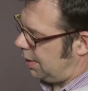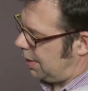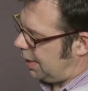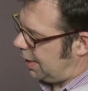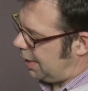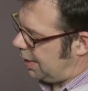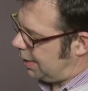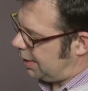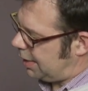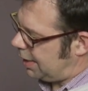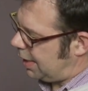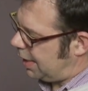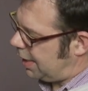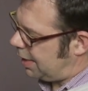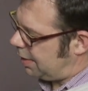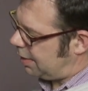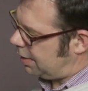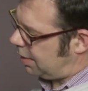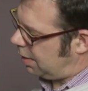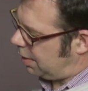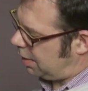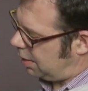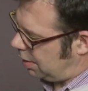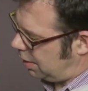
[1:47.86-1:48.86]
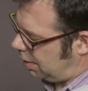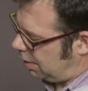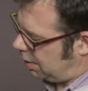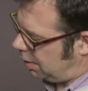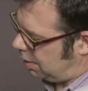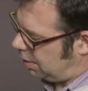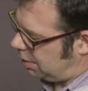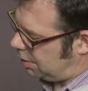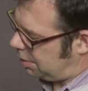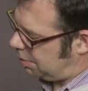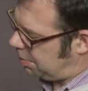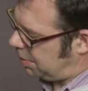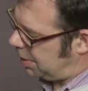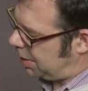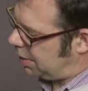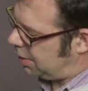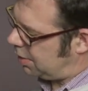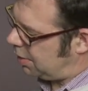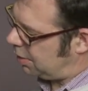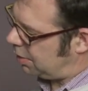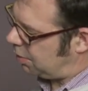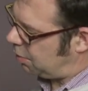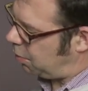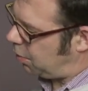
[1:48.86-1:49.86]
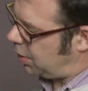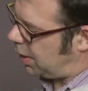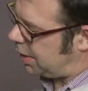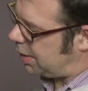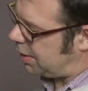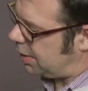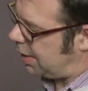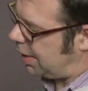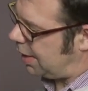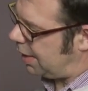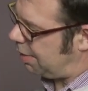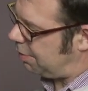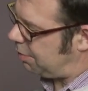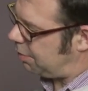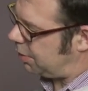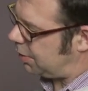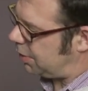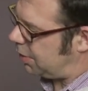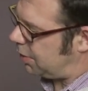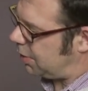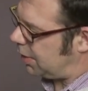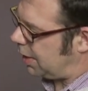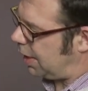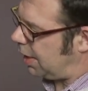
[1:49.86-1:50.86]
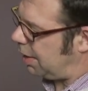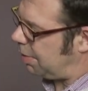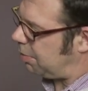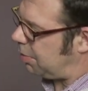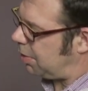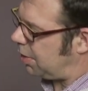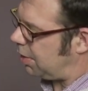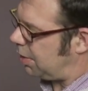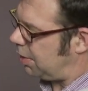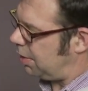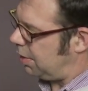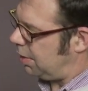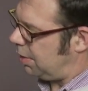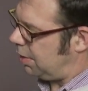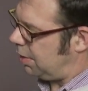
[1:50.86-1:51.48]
And again, depending on the weight you have on your camera,